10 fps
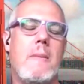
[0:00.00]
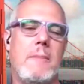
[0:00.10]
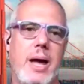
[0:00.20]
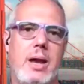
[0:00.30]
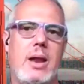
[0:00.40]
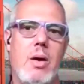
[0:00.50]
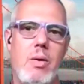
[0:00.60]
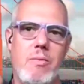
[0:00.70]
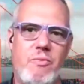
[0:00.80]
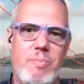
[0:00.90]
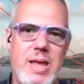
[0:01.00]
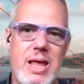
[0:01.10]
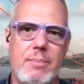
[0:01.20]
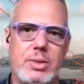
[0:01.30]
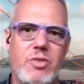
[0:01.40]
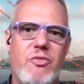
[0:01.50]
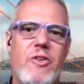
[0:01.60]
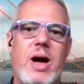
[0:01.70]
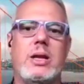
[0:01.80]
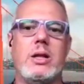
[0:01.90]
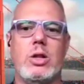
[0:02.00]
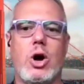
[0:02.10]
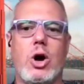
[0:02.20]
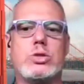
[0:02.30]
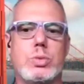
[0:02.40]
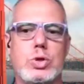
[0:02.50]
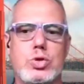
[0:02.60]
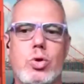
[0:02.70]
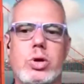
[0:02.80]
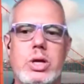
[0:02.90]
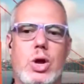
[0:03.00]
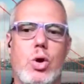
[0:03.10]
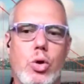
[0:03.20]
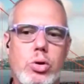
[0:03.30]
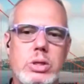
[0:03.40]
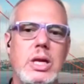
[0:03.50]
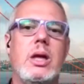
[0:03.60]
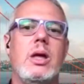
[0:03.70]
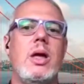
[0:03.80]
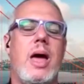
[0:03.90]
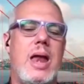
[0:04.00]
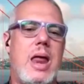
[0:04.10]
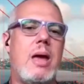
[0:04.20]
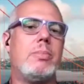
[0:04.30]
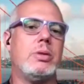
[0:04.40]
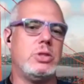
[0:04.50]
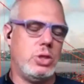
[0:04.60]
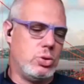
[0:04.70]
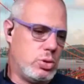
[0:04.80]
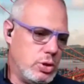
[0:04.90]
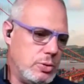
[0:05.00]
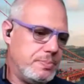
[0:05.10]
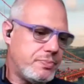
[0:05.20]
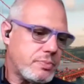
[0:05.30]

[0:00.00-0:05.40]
but being able to find a large majority early enables you to